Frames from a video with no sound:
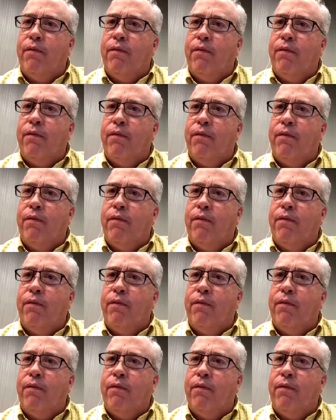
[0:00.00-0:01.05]
year to
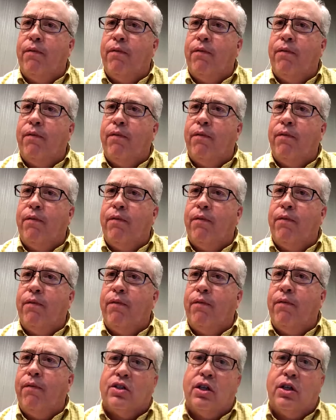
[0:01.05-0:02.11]
date in
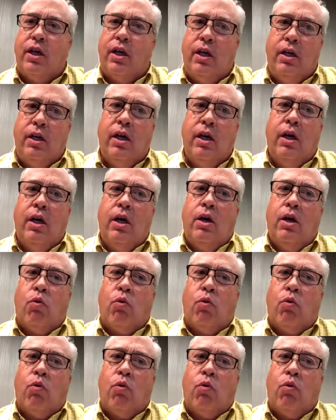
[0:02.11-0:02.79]
2016